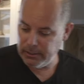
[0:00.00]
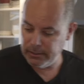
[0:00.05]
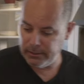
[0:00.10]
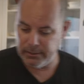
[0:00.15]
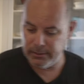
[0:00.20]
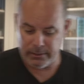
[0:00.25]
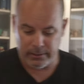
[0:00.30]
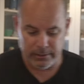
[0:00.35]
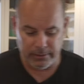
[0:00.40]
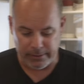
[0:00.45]

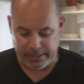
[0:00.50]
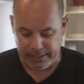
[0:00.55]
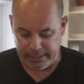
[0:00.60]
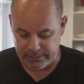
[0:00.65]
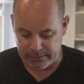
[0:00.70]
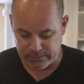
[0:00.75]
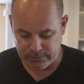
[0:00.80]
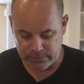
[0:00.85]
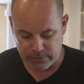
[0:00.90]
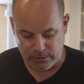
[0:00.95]
All
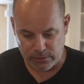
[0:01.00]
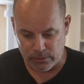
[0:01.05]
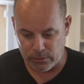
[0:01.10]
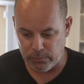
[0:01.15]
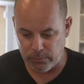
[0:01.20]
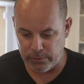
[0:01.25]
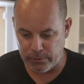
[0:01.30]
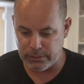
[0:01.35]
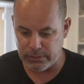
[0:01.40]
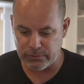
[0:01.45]
right, so
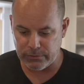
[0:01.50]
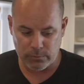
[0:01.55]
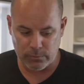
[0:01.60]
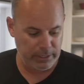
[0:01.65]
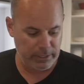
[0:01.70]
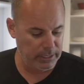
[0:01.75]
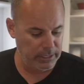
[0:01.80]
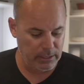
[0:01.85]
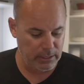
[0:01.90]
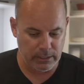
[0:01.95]
we're just
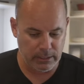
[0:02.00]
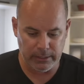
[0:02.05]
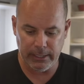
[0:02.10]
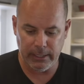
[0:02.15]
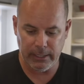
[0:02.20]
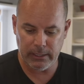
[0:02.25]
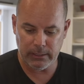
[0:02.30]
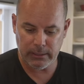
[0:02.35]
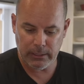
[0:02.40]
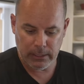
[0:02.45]
waiting on
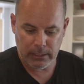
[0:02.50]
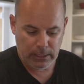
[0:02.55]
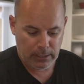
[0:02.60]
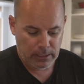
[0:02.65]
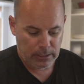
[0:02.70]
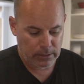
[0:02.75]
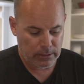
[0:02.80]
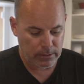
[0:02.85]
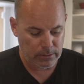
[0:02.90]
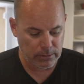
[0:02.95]
that.
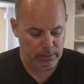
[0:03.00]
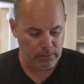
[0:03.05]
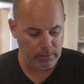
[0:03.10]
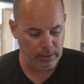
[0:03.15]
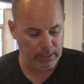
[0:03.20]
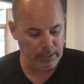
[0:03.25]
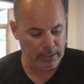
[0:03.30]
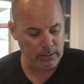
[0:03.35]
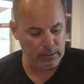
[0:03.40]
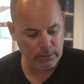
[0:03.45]
You know, you can
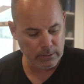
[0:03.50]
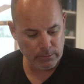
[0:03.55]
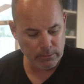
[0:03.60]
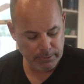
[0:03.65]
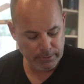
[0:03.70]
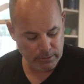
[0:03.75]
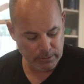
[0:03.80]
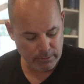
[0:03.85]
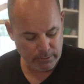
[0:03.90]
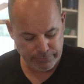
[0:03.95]
add a little
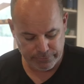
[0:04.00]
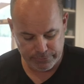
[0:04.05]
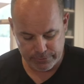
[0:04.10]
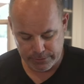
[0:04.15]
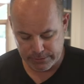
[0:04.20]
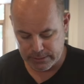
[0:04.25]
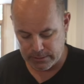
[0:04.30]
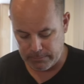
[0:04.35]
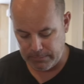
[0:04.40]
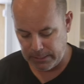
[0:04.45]
bit of
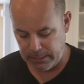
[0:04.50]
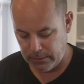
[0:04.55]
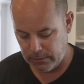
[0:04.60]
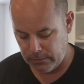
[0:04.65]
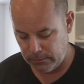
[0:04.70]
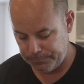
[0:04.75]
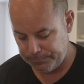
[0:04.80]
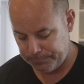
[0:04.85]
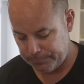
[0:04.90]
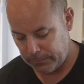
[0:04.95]

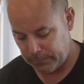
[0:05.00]
tomato.